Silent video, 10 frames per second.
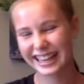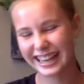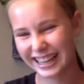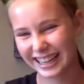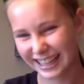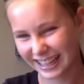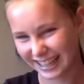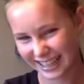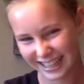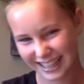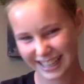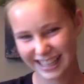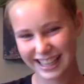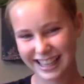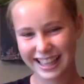
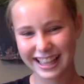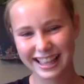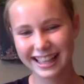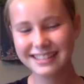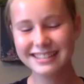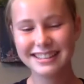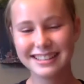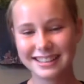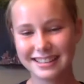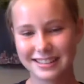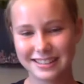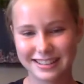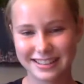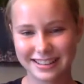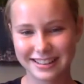
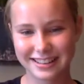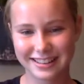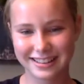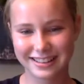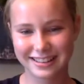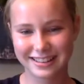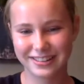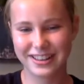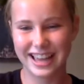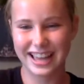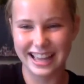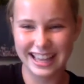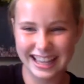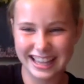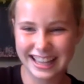
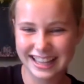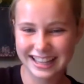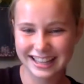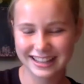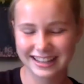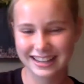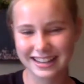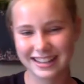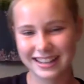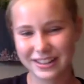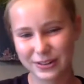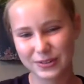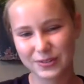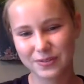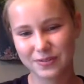
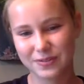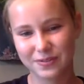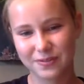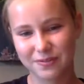No words are spoken by the person on screen.